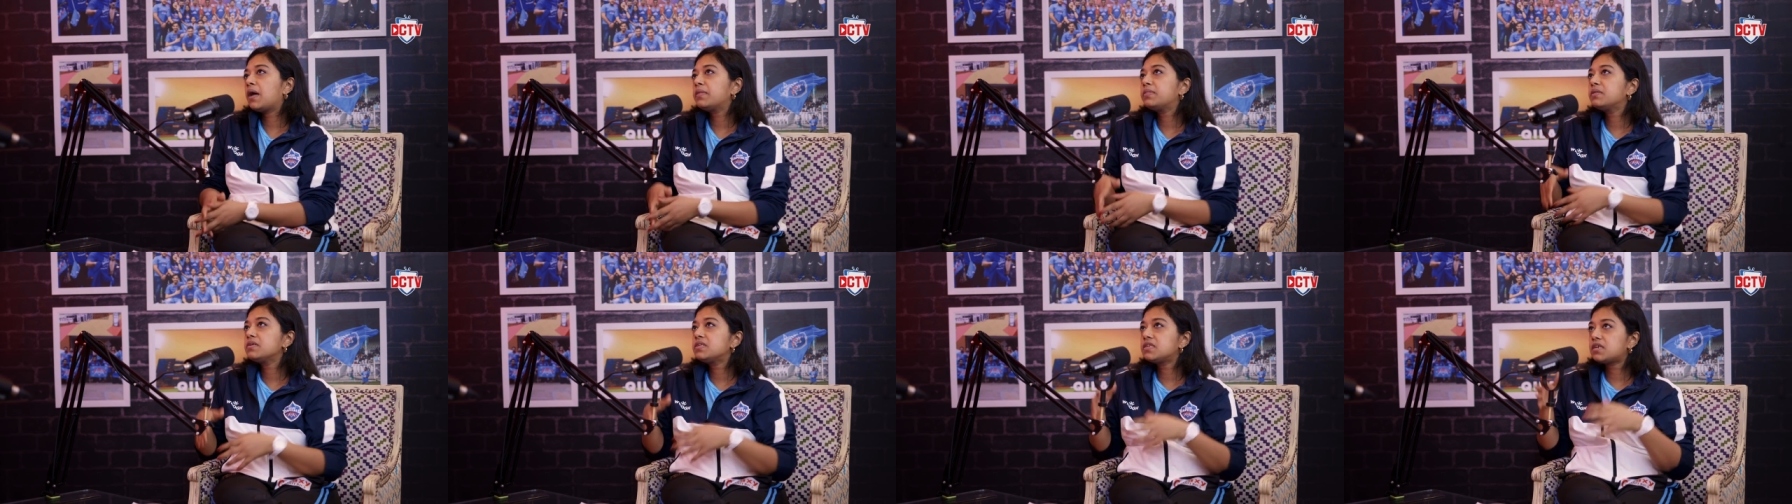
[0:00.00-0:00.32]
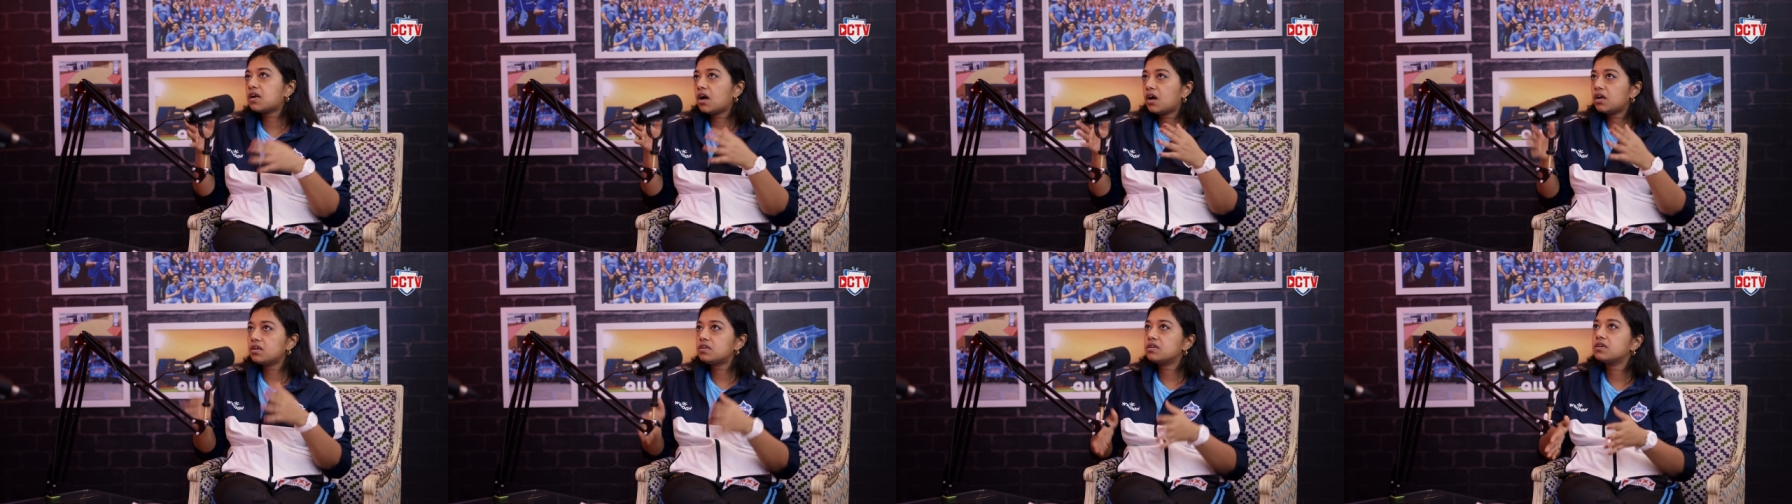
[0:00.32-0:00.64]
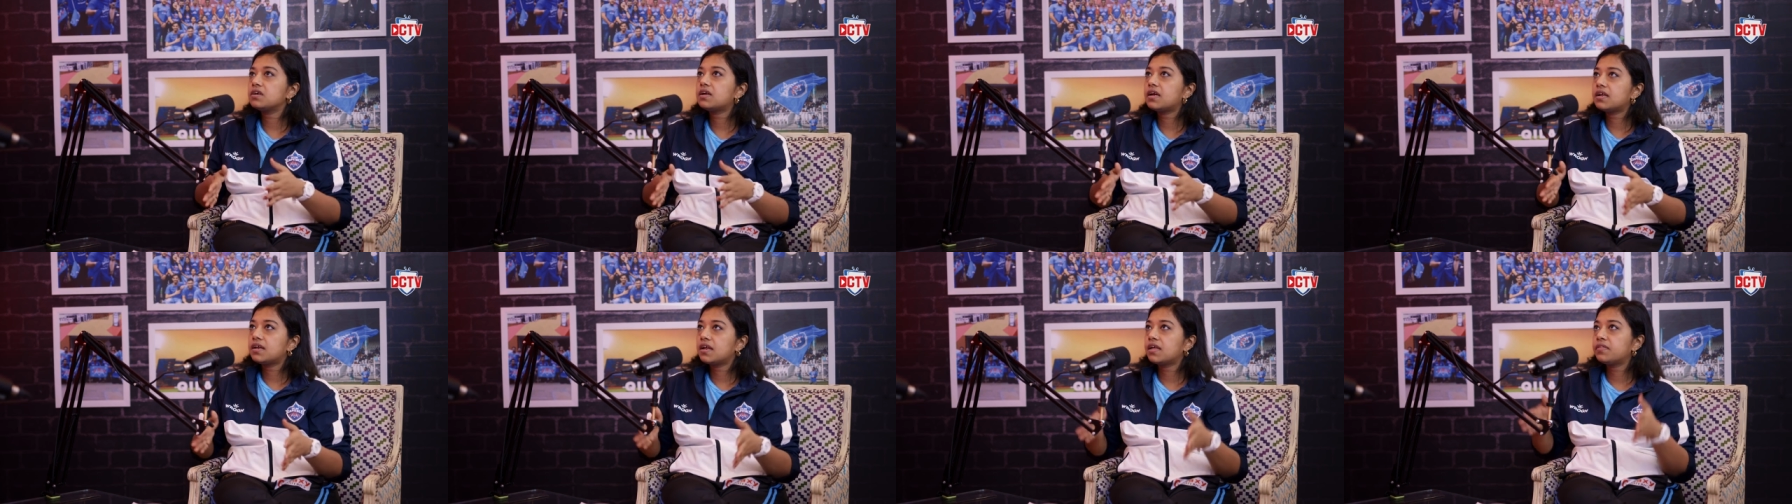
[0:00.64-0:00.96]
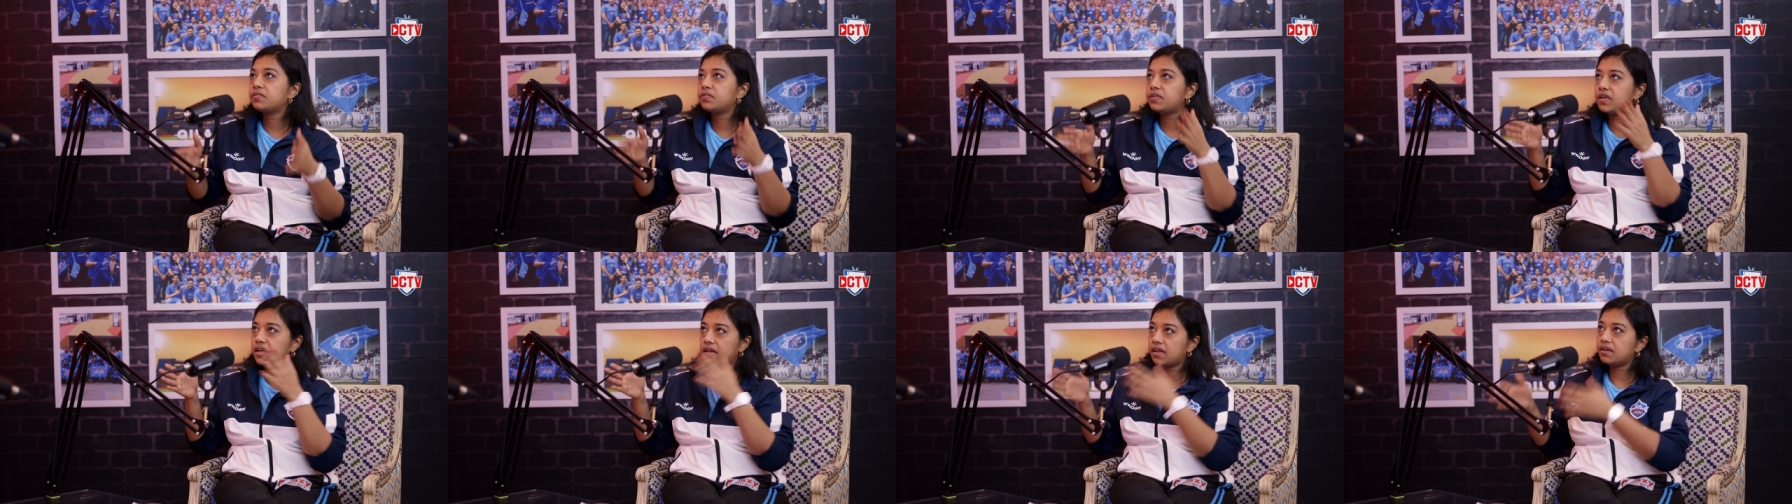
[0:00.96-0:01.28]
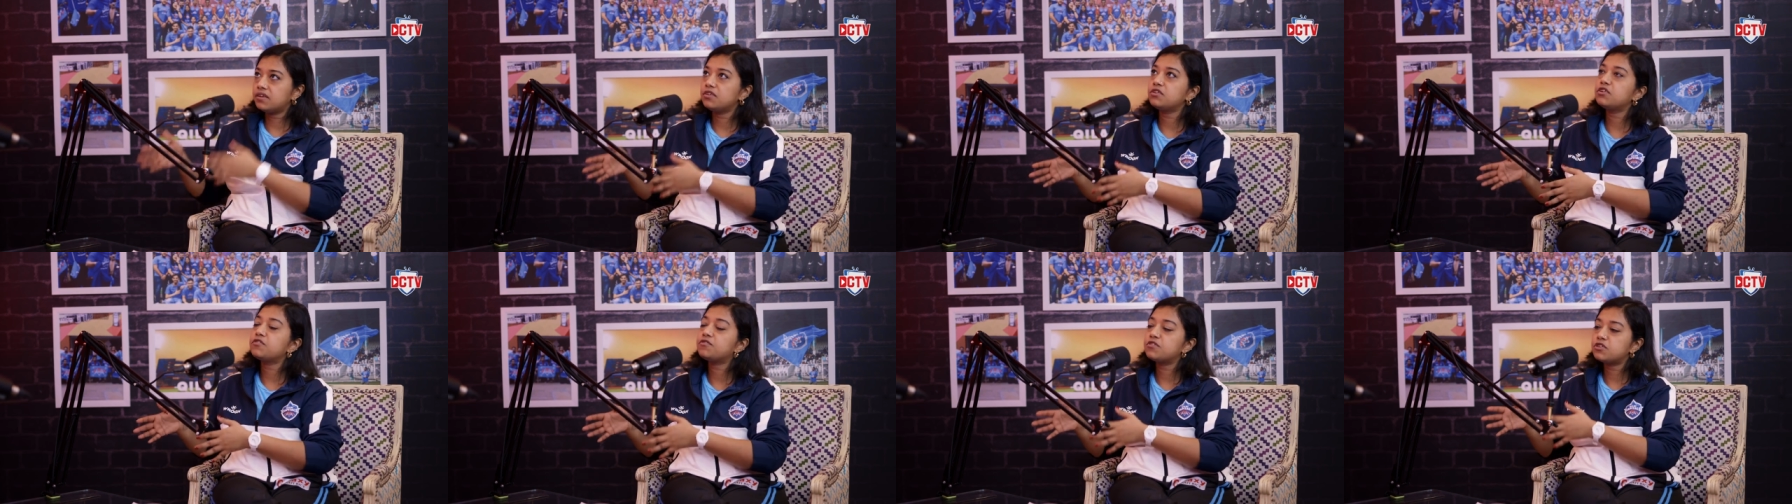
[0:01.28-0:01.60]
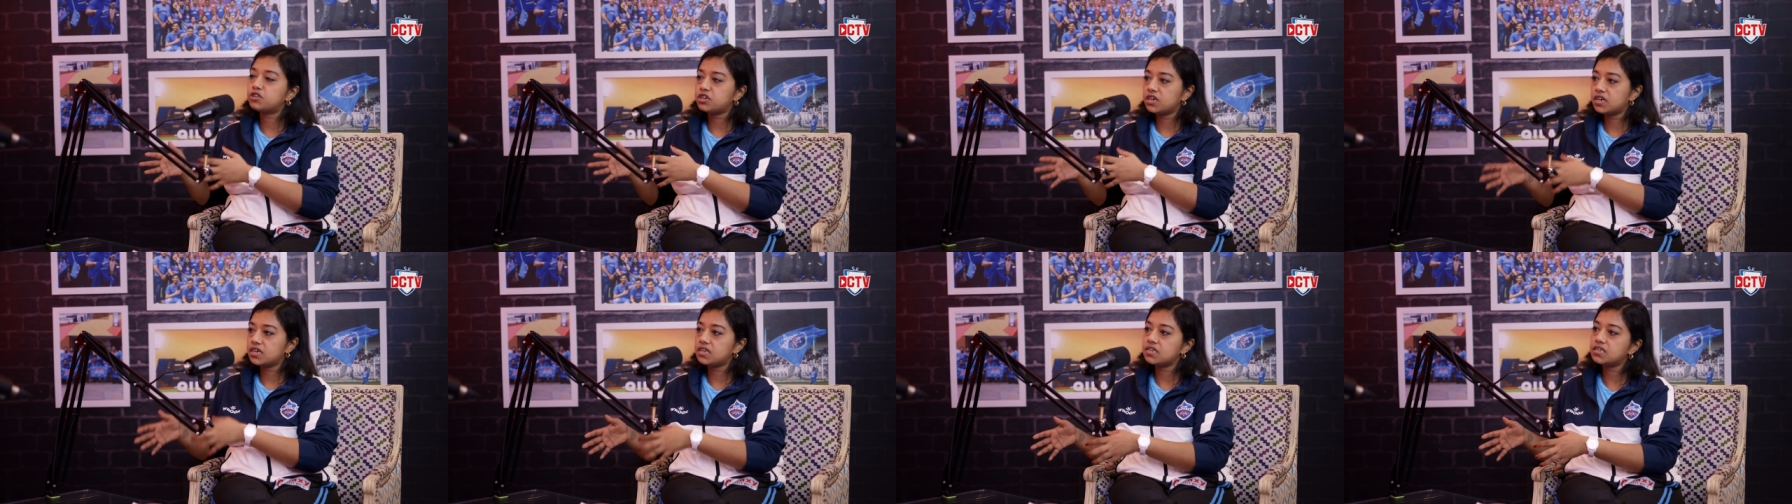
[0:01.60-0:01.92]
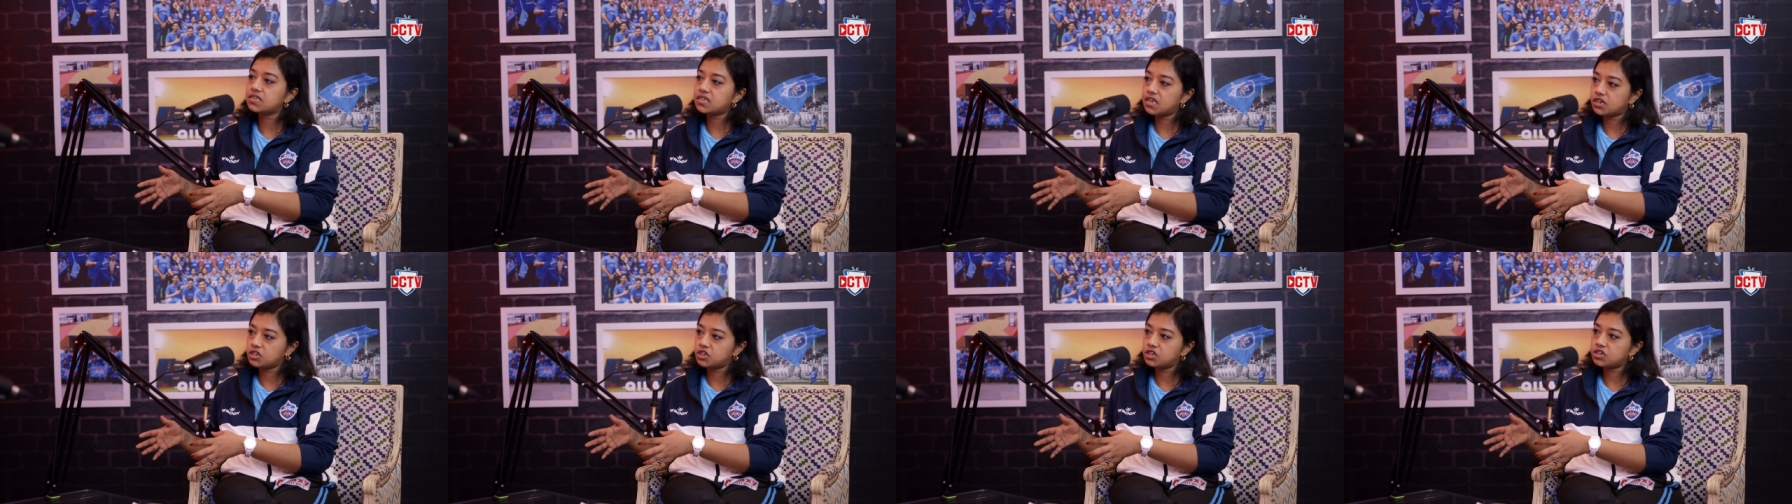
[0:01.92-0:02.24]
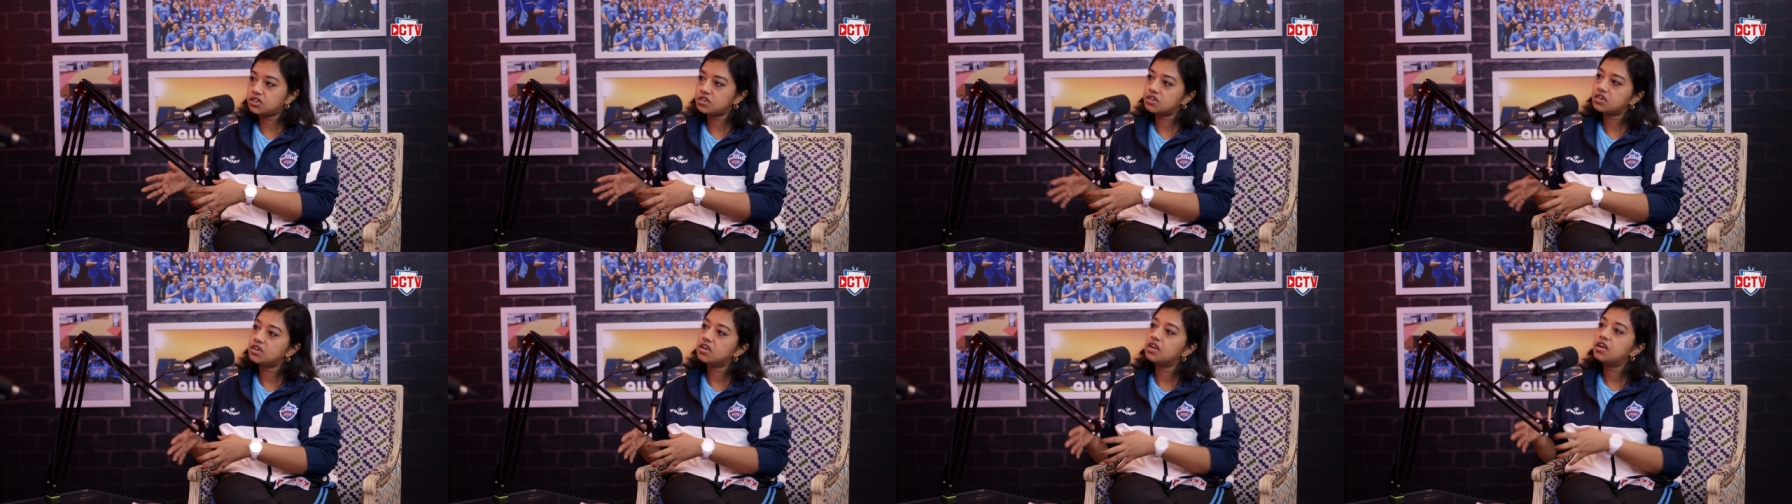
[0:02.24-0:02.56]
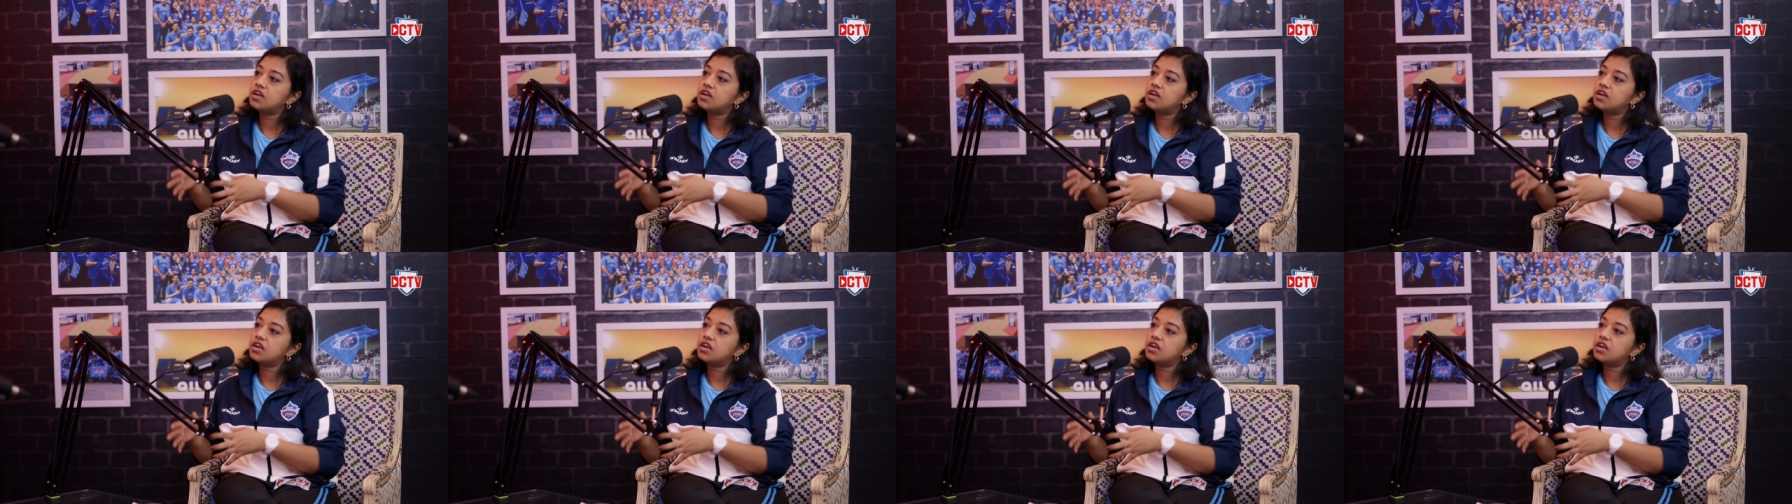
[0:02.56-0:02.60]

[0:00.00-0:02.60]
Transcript: at the start and at the end of a training session,